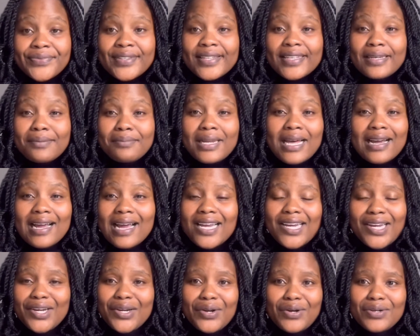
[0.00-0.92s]
I'm like,
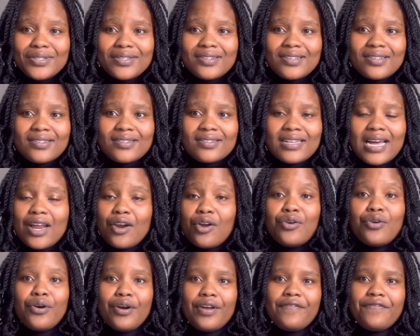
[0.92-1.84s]
I don't know, sis. I
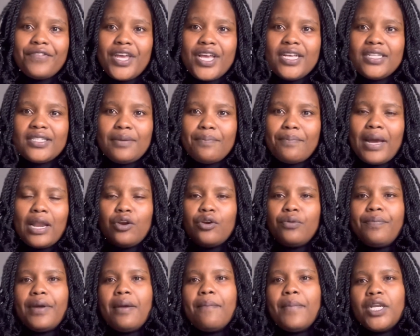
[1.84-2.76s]
don't know if there is a
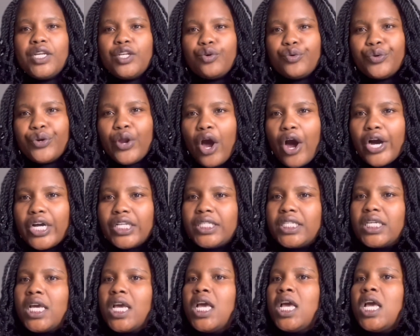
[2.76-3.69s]
balloon payment or
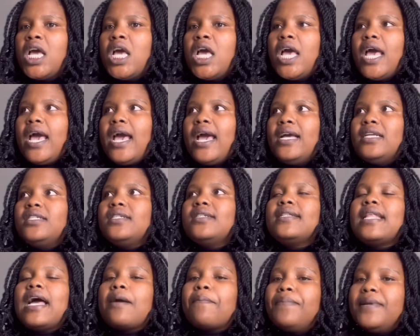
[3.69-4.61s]
not. And
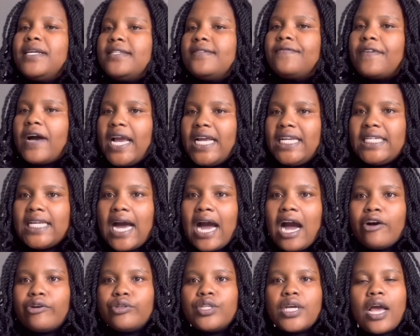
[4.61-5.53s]
she's like, please find
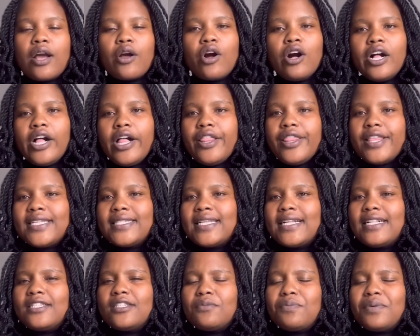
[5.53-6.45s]
out. I called the
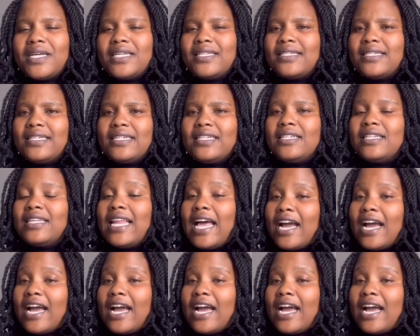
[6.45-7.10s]
salesperson.